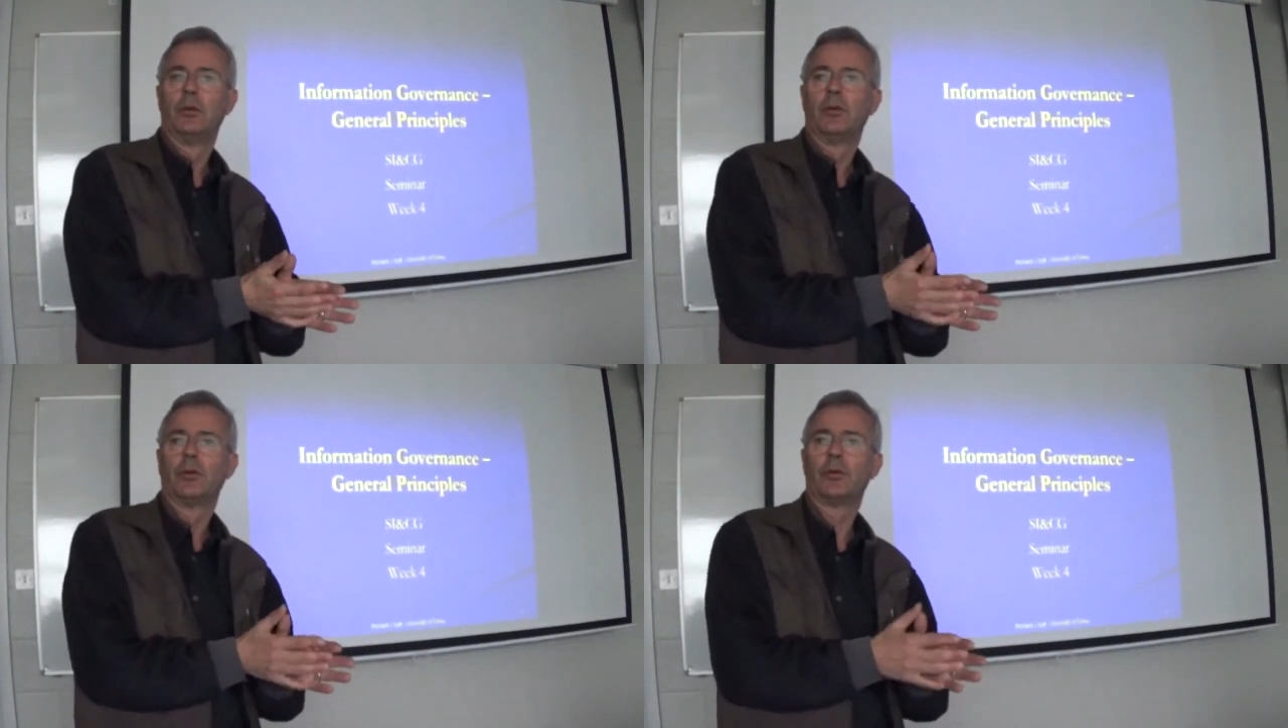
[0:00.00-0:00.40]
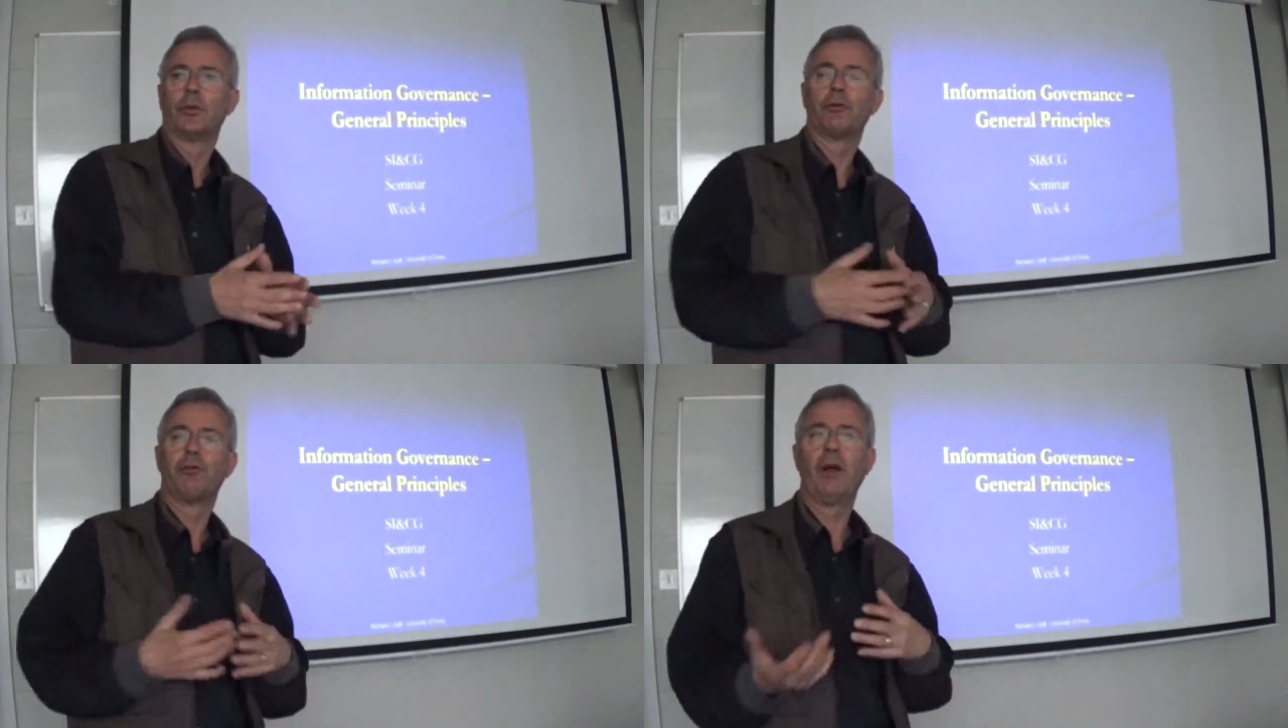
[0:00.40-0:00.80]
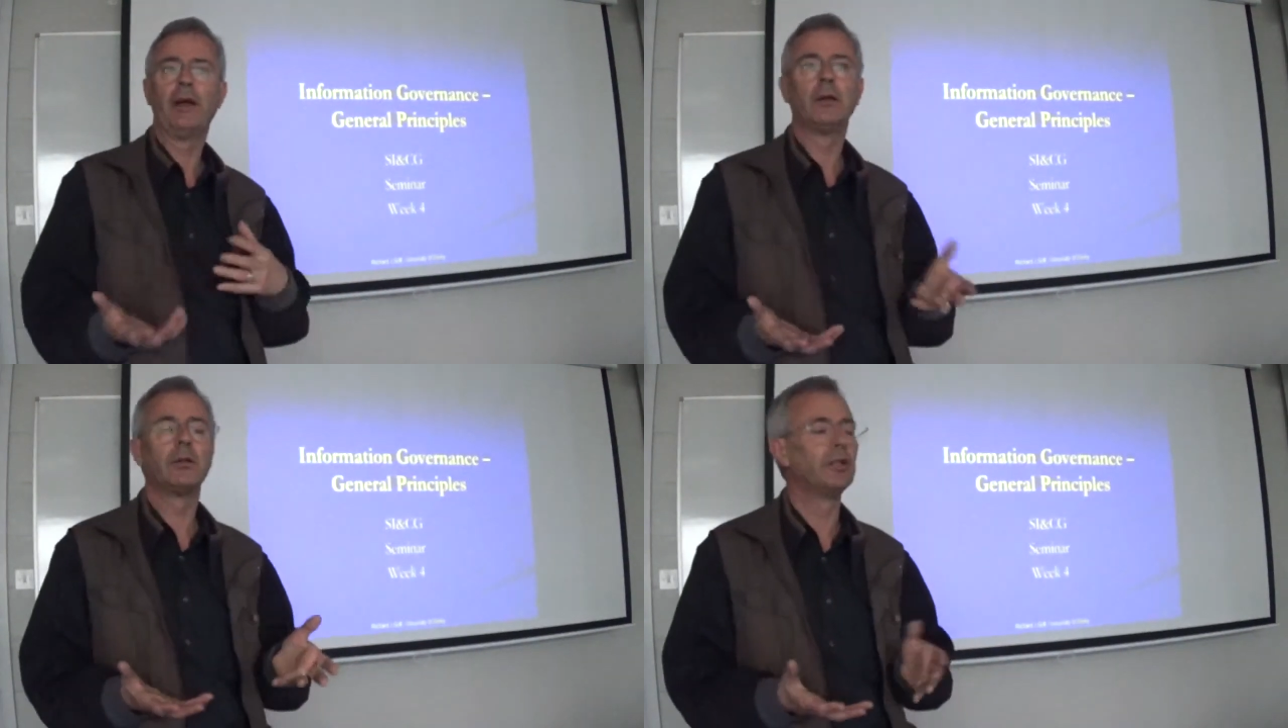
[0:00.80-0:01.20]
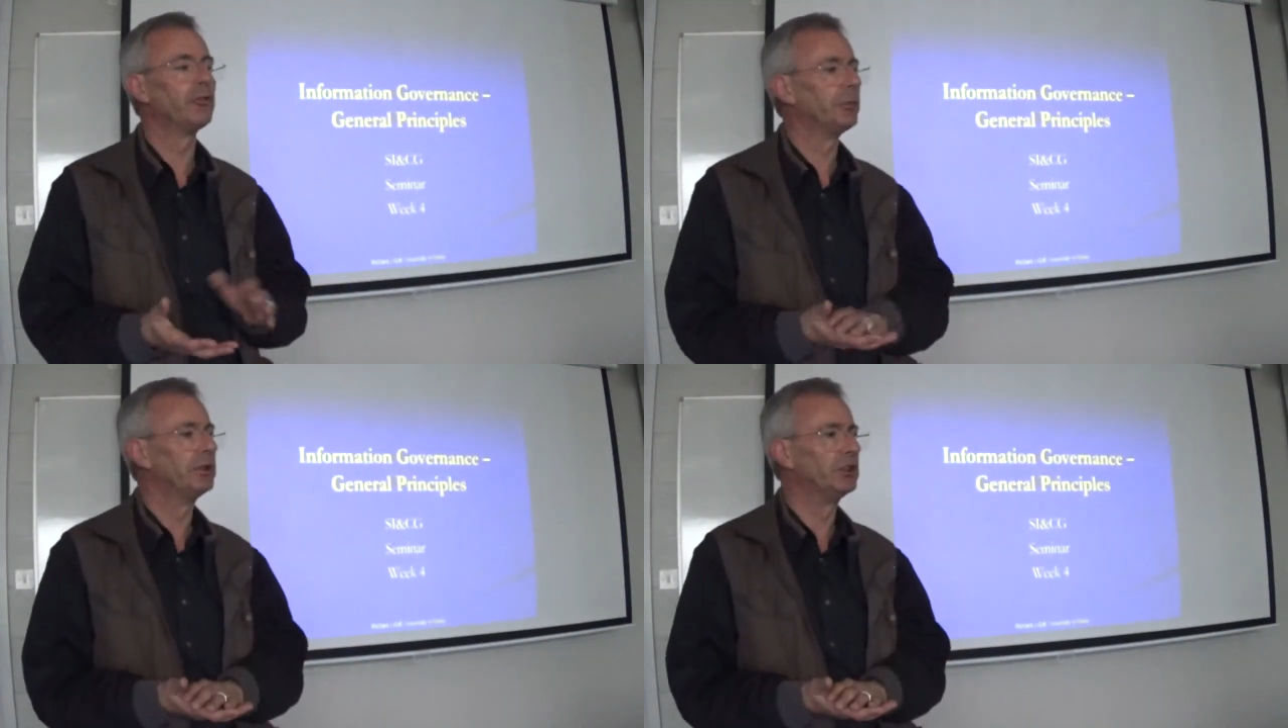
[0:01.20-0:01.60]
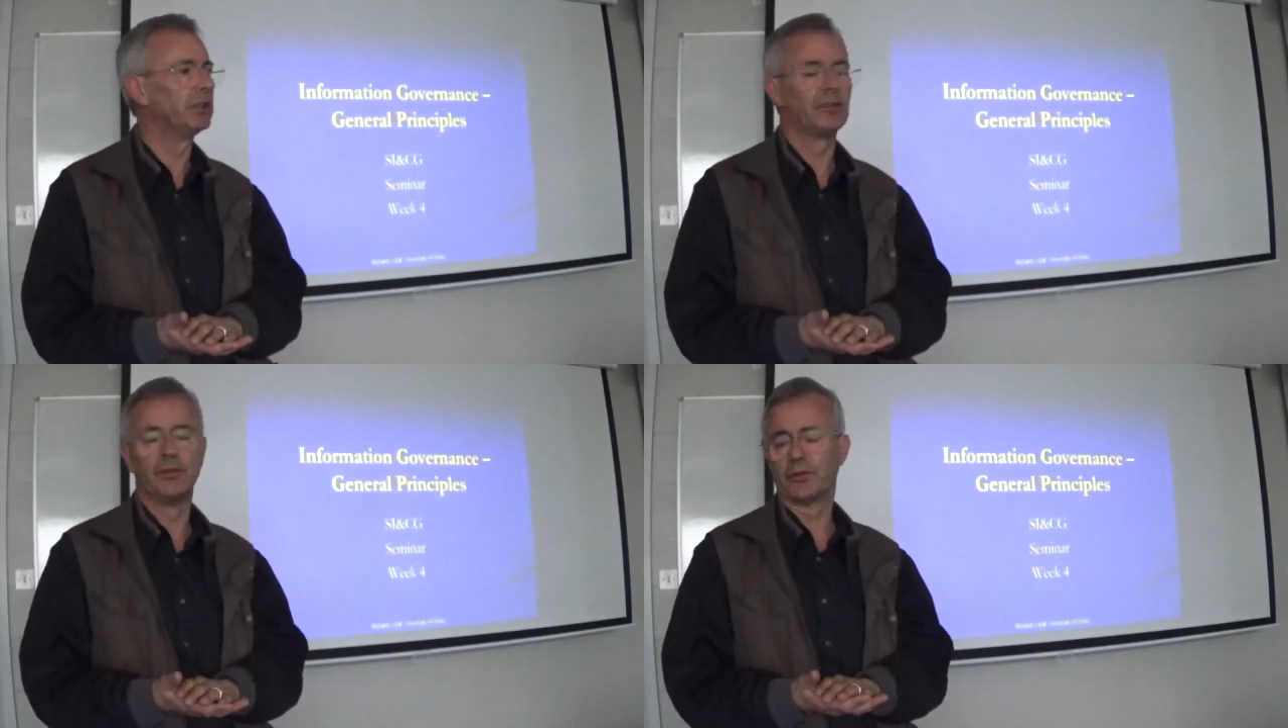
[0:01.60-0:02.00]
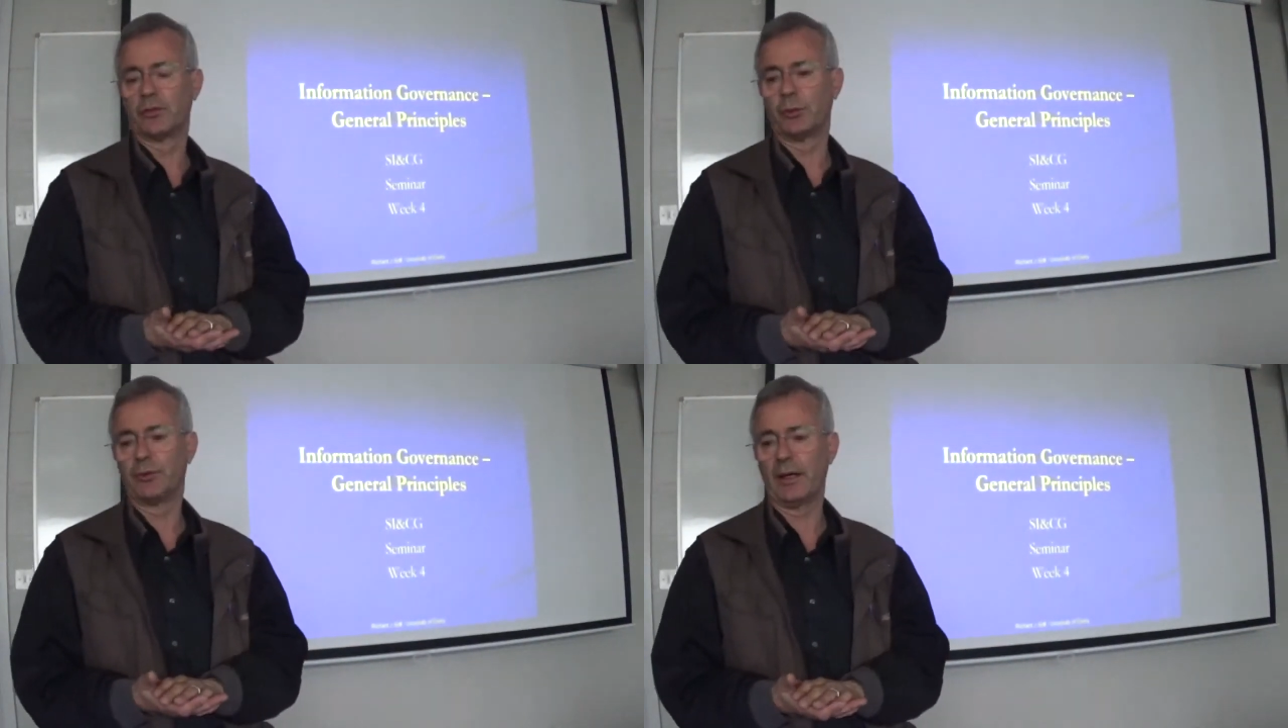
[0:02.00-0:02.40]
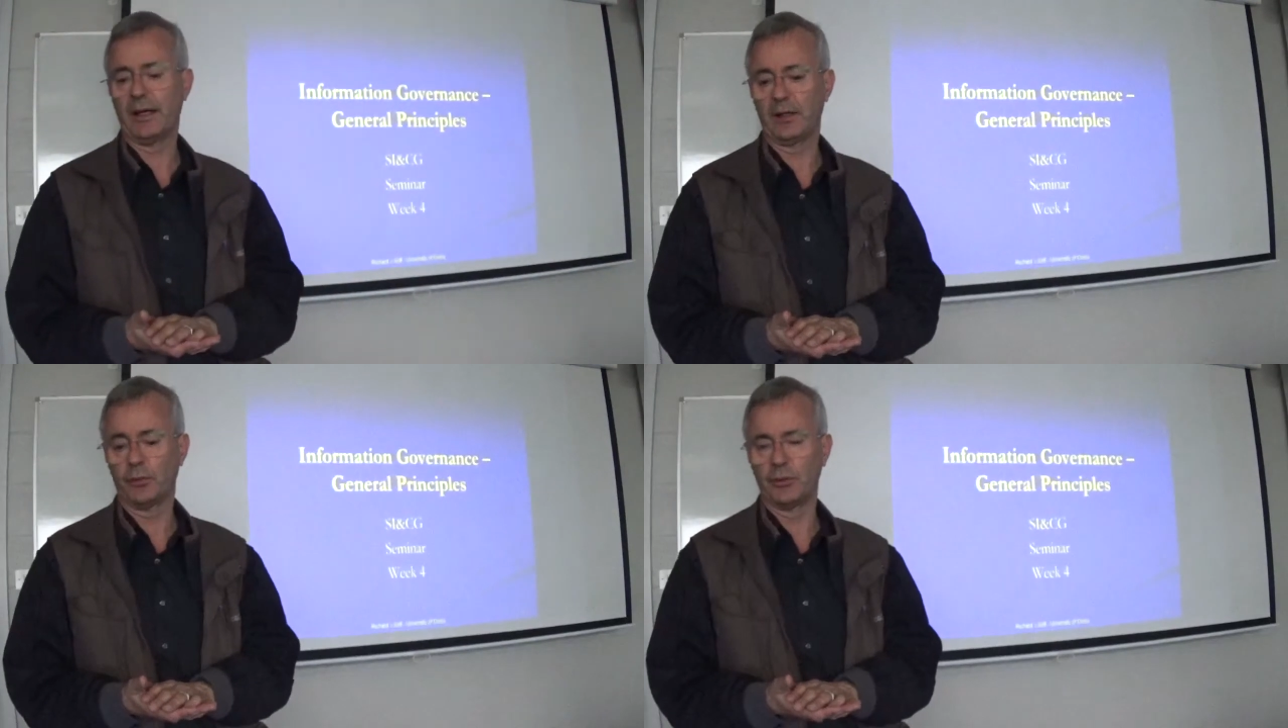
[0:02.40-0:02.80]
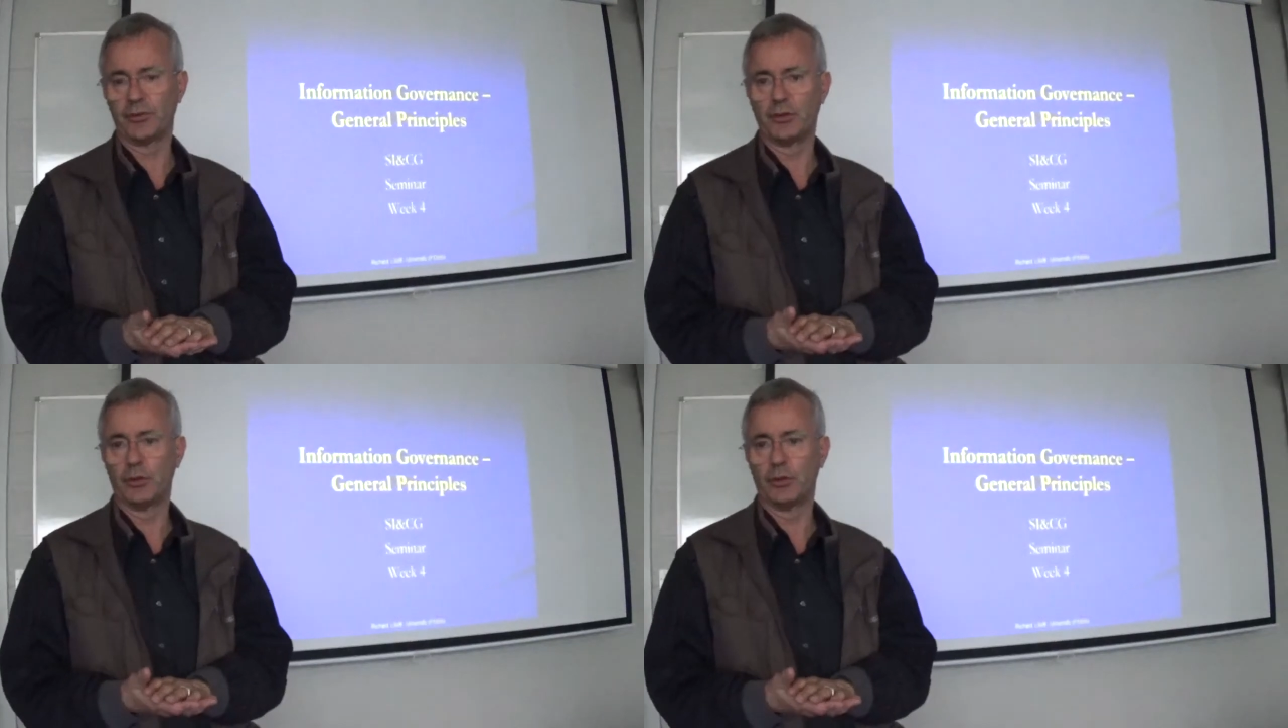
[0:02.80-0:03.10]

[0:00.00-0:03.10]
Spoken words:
the sort of failed information governance that we've